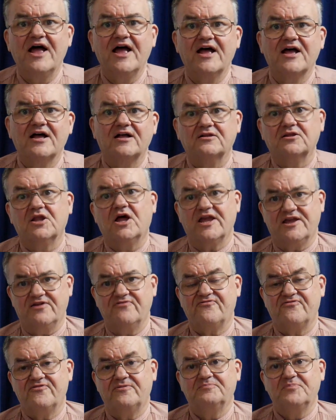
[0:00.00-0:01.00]

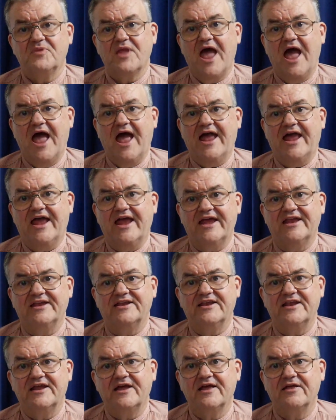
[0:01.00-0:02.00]
life in